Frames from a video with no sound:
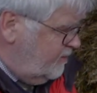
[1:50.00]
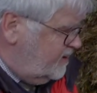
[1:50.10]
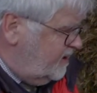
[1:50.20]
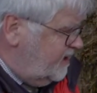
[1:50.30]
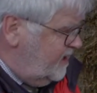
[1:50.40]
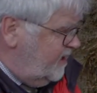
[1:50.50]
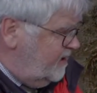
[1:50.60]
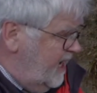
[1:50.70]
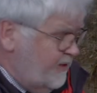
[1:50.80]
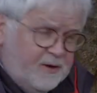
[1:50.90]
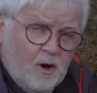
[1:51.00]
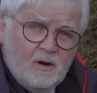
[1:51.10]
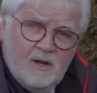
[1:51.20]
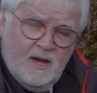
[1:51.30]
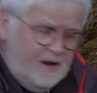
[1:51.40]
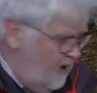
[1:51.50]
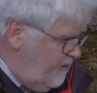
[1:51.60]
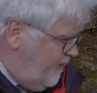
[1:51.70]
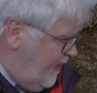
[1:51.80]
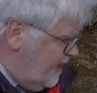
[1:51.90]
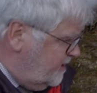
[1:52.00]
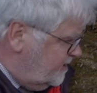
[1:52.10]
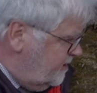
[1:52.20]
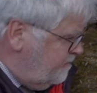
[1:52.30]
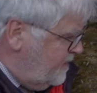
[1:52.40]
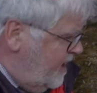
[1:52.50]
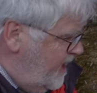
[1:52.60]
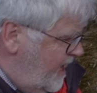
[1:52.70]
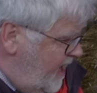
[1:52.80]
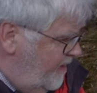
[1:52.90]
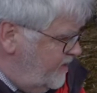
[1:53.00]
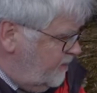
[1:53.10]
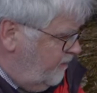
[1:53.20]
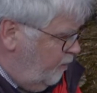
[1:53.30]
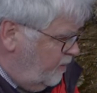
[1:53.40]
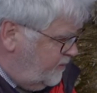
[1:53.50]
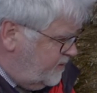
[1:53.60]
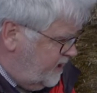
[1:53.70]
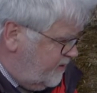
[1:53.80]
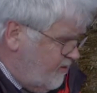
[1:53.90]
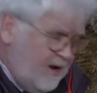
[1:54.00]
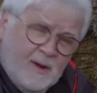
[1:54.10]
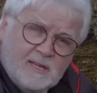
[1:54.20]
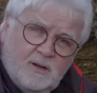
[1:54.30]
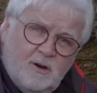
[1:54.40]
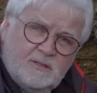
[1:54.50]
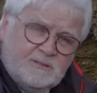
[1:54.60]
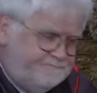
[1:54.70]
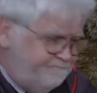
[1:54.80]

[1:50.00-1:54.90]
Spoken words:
acetic, ethanol and other things, and there's a 40% dry matter loss.